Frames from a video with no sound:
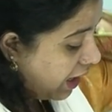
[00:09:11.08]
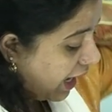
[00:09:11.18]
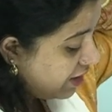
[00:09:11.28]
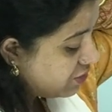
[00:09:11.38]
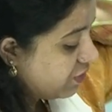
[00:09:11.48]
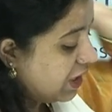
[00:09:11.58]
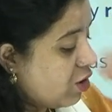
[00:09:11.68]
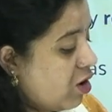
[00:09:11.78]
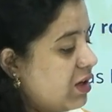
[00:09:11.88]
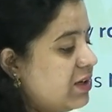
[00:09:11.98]
As we
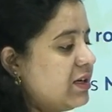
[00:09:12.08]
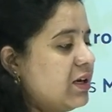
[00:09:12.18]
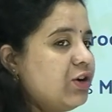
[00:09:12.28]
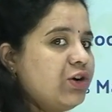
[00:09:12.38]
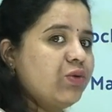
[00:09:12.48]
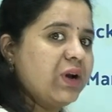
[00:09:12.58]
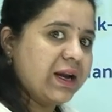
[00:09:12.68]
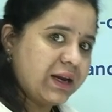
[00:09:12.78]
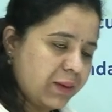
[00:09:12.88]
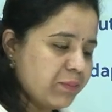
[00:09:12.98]
call it
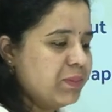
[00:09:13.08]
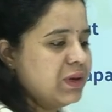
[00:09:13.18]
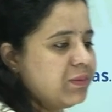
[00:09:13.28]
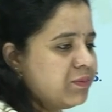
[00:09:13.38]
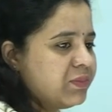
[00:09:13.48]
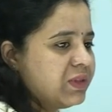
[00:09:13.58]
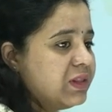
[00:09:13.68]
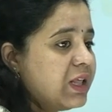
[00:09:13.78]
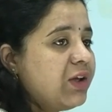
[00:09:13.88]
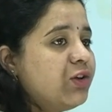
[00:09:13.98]
today temple,
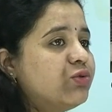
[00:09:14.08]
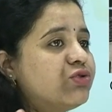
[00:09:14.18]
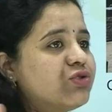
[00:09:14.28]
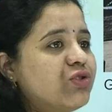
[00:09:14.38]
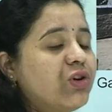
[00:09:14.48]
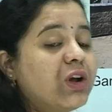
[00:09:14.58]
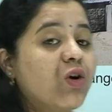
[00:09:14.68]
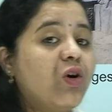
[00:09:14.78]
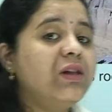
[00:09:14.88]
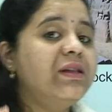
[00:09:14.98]
they used to
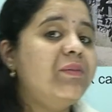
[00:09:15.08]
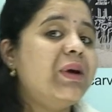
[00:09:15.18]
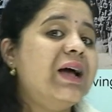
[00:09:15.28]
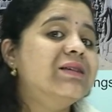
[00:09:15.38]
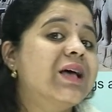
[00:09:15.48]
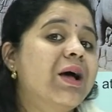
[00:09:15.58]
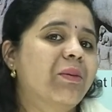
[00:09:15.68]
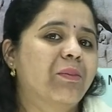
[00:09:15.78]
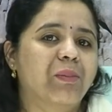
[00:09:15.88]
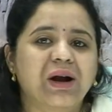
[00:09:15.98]
call them as
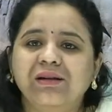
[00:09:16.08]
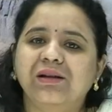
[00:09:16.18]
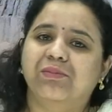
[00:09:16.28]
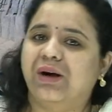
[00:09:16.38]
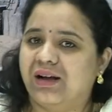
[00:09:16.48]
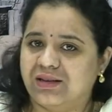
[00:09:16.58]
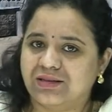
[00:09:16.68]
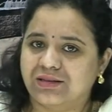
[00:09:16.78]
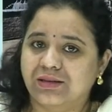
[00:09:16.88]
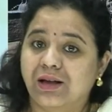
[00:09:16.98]

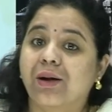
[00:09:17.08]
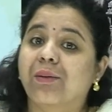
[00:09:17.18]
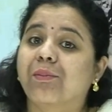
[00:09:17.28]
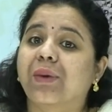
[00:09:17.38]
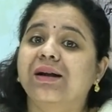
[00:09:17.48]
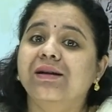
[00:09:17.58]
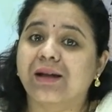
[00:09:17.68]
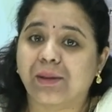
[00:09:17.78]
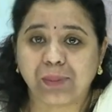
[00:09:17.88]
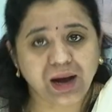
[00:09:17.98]
mandapas.
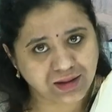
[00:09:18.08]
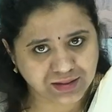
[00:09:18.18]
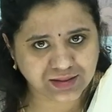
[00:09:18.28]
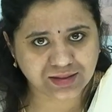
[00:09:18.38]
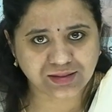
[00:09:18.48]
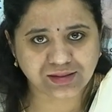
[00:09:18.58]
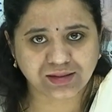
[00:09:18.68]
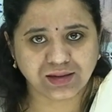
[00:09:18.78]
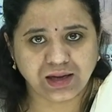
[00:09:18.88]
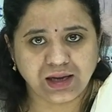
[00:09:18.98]
Mandapas.
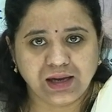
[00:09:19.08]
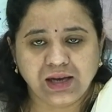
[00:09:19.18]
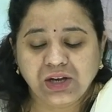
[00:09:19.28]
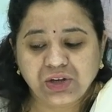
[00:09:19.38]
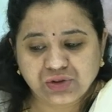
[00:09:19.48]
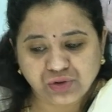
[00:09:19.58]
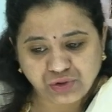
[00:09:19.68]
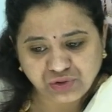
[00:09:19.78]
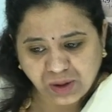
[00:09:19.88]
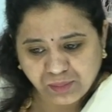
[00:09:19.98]
So
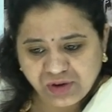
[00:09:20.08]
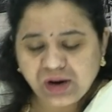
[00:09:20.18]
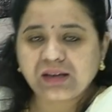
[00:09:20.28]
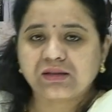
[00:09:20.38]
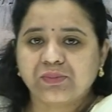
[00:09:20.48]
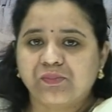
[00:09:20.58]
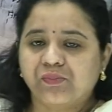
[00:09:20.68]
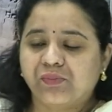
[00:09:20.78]
to summarize,